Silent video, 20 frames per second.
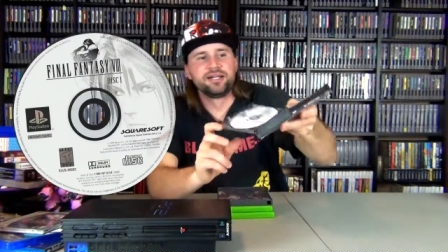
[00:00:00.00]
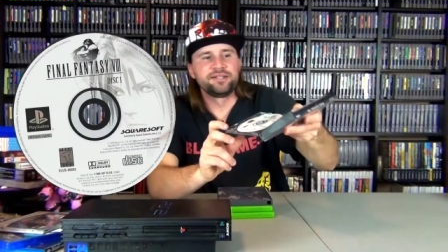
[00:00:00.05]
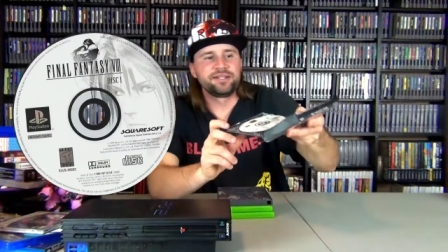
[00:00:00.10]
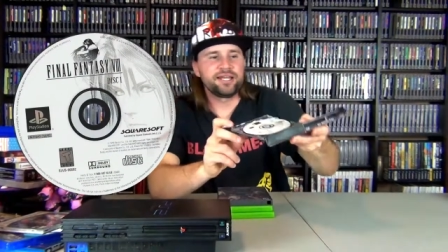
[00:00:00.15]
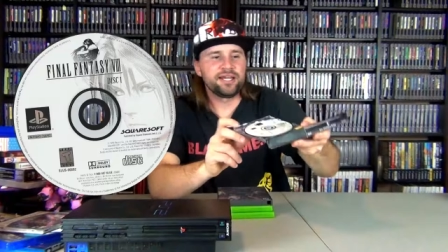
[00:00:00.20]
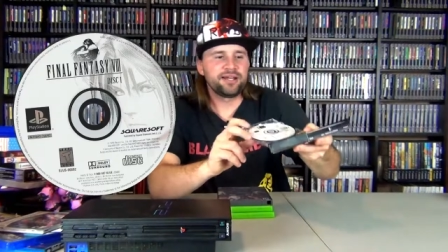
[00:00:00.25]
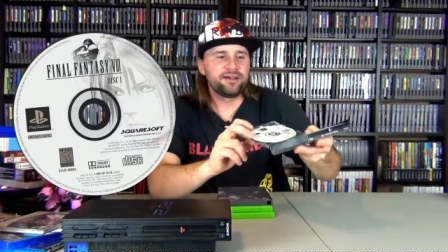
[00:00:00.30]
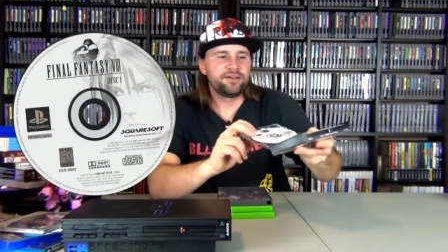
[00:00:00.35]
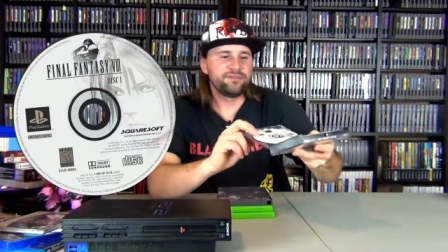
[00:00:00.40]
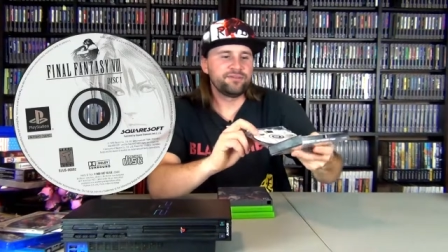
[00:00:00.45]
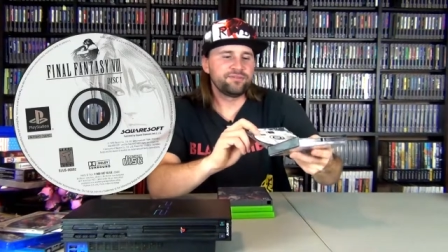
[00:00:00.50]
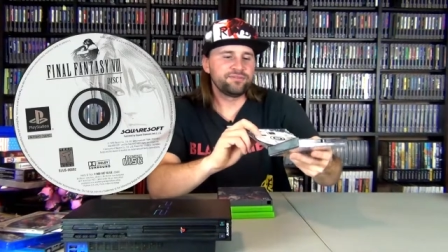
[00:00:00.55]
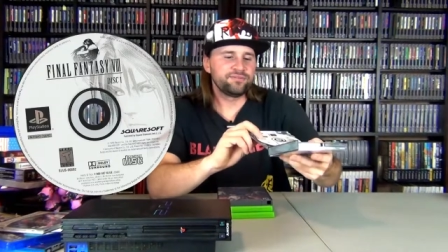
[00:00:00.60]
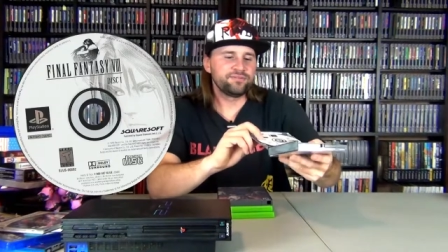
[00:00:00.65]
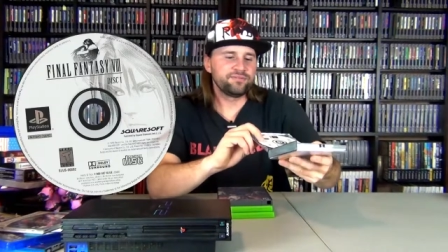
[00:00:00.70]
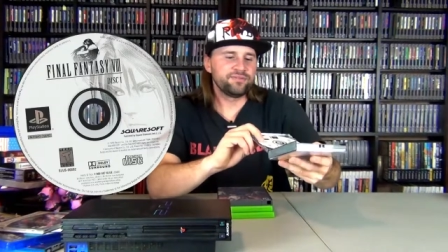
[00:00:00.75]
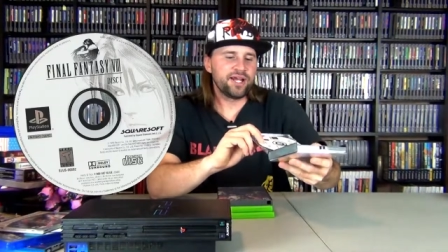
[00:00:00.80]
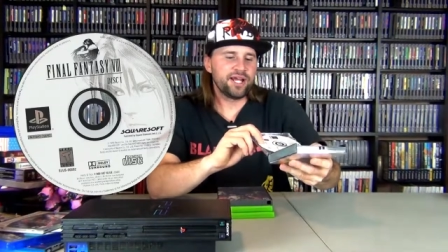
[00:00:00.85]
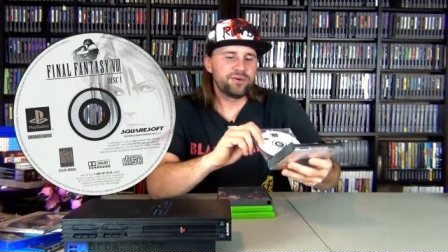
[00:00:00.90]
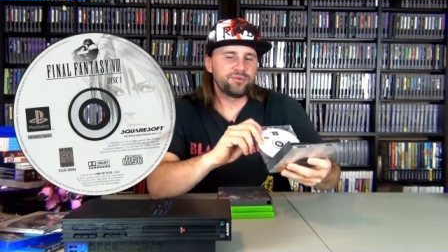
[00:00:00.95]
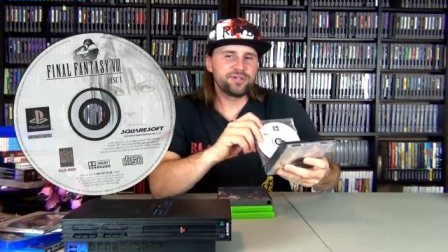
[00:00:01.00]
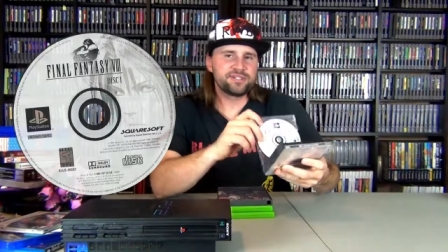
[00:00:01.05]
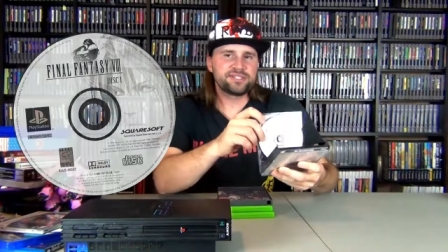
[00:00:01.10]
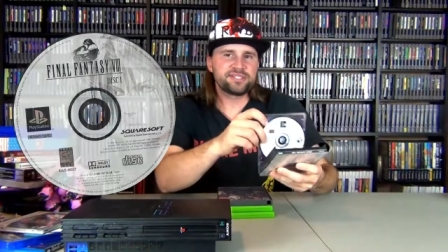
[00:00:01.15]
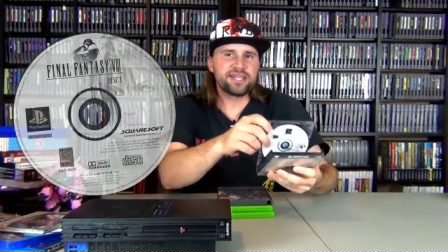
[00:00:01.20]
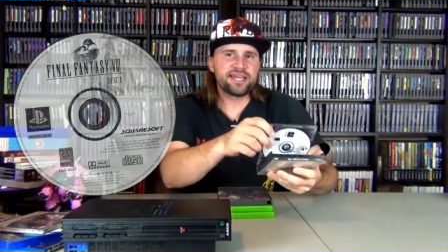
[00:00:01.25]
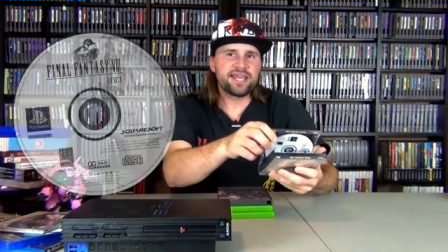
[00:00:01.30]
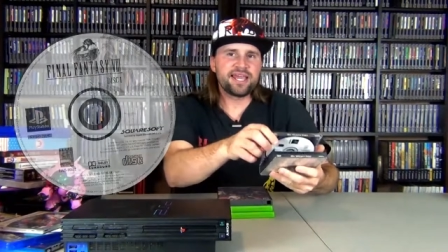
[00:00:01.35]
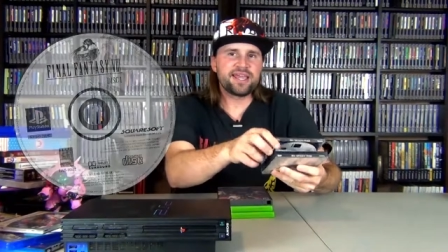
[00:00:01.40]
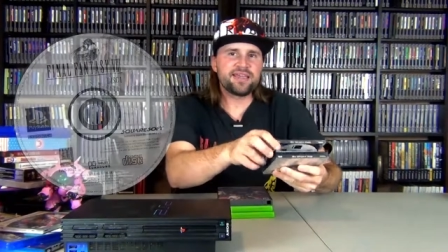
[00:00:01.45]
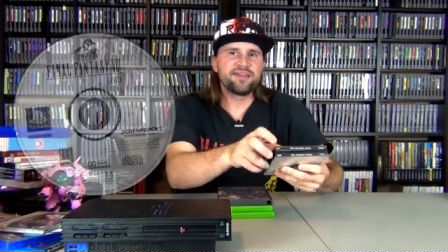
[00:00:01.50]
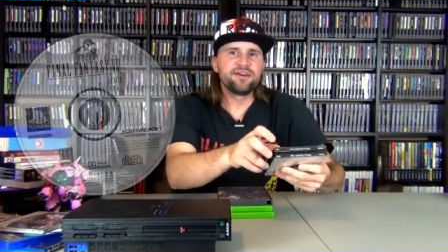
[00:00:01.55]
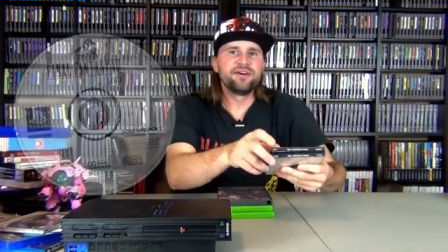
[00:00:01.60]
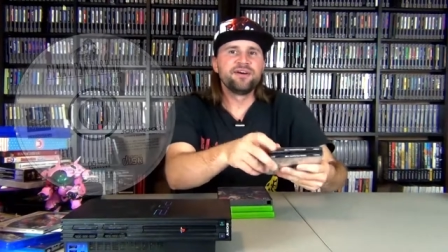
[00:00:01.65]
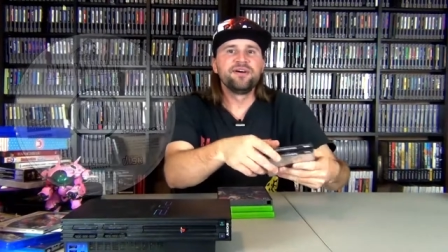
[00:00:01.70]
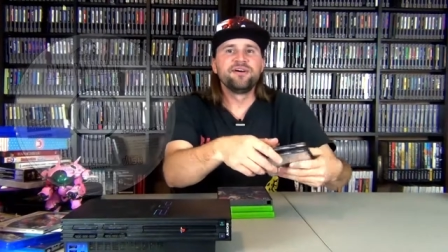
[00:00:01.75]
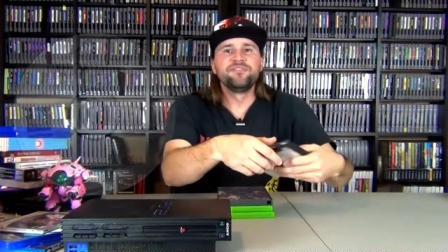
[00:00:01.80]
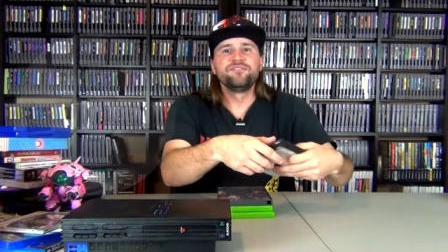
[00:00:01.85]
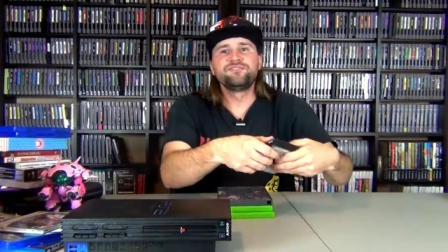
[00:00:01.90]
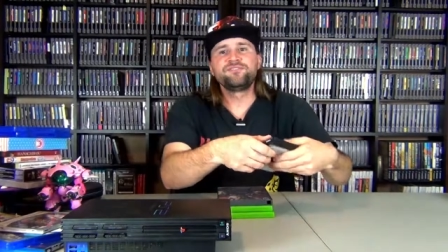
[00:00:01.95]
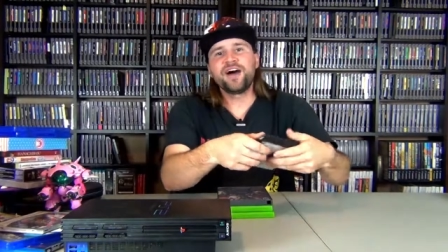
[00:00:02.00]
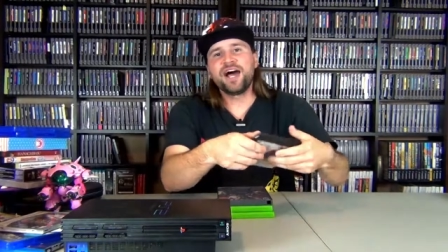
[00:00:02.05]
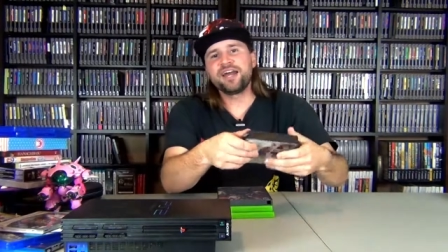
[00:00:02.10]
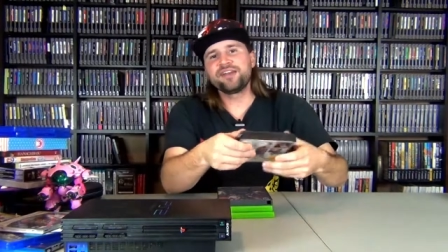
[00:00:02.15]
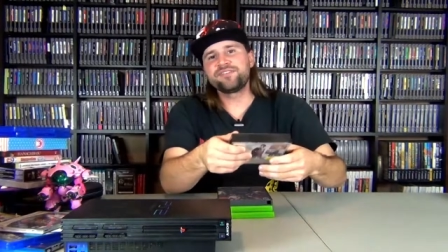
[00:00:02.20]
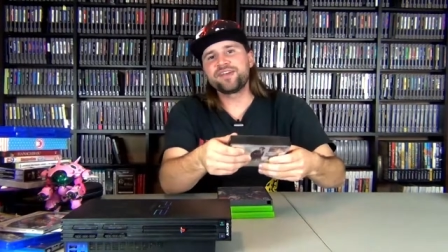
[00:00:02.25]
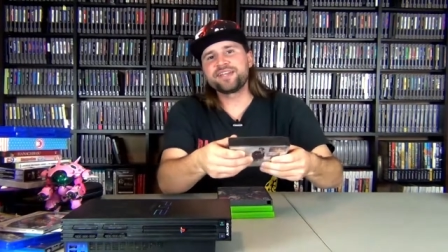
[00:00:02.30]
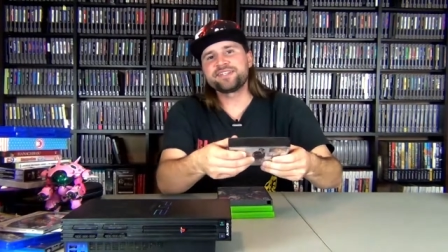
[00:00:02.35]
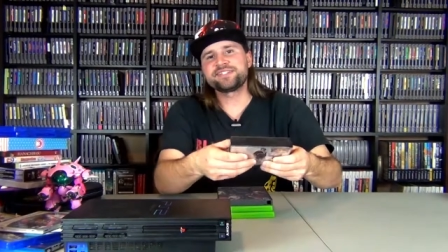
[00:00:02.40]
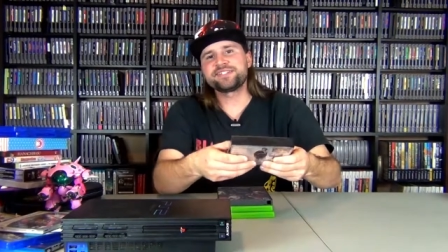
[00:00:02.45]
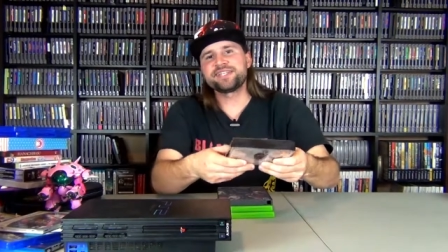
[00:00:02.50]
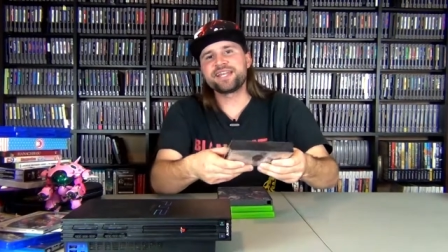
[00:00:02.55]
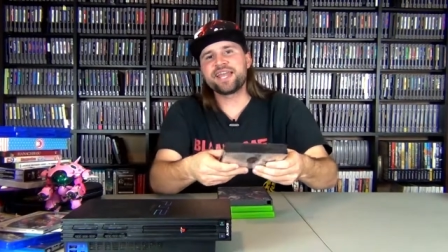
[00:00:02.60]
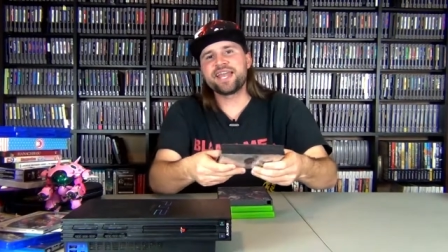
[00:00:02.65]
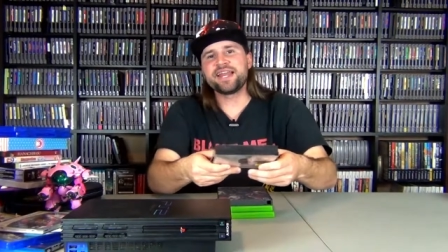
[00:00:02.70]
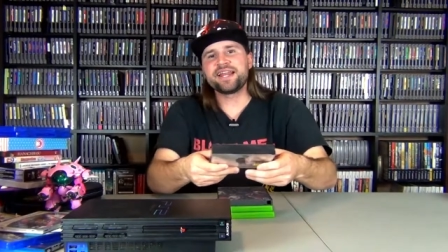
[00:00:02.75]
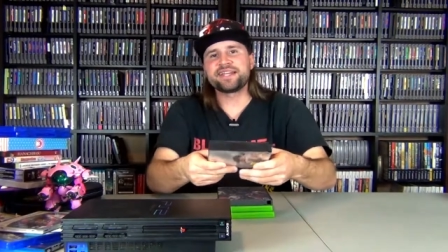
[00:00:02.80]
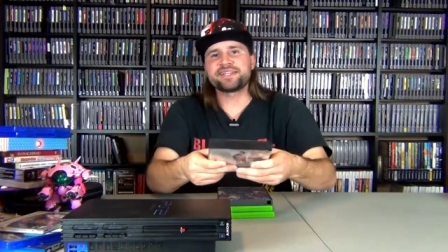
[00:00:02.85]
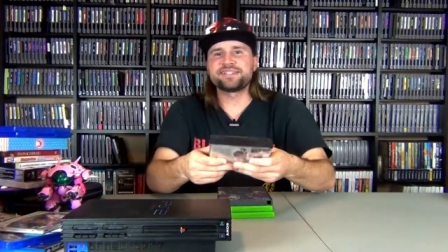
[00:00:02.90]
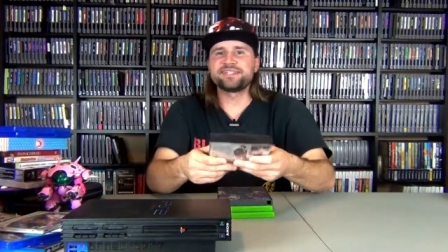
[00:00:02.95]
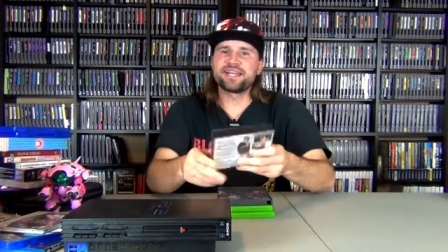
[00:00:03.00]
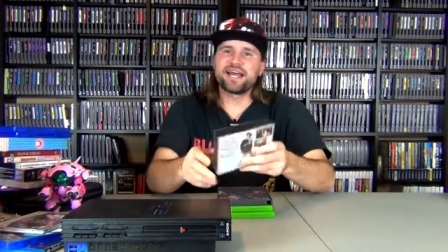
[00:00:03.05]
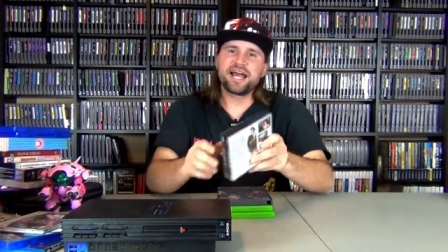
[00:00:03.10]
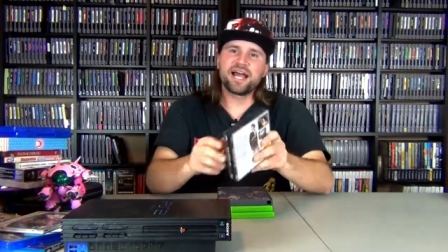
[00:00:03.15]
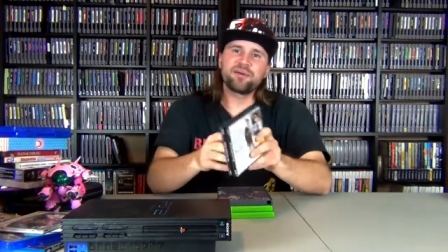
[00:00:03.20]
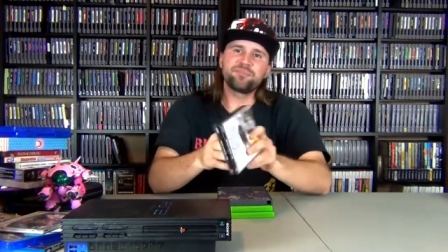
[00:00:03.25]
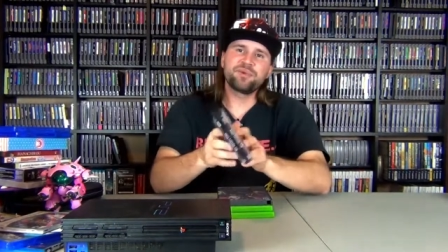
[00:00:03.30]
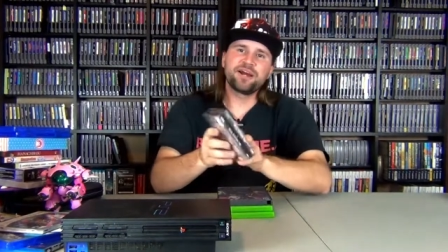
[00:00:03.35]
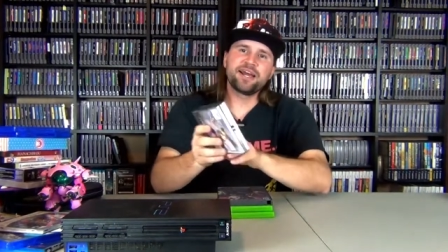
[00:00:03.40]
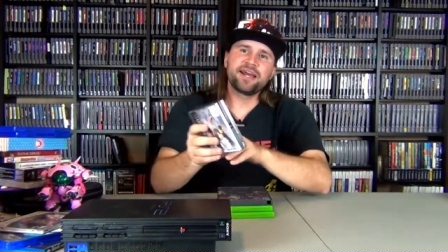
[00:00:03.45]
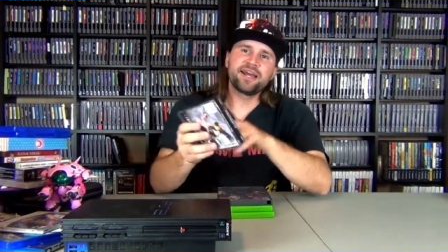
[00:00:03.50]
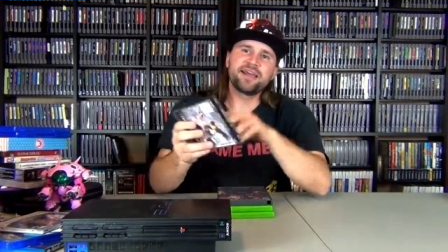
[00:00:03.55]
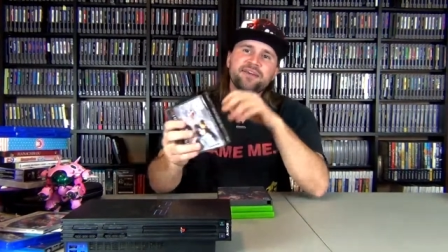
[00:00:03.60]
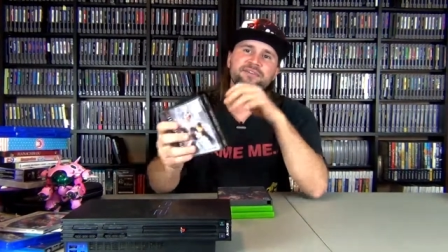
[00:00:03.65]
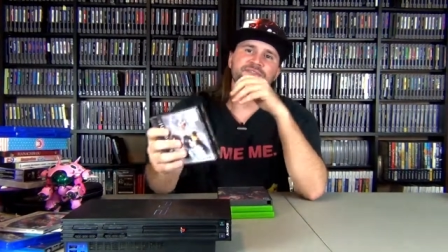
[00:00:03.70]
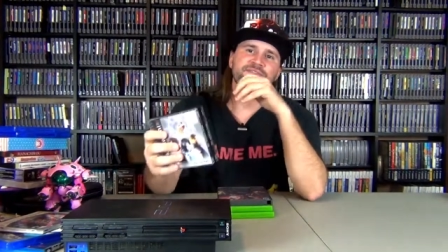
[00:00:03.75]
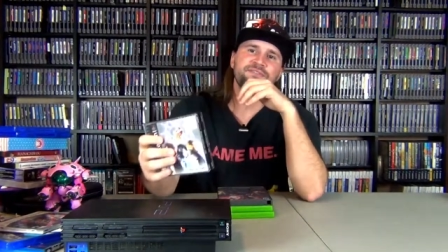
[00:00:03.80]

Now, I would say Final Fantasy VIII is not my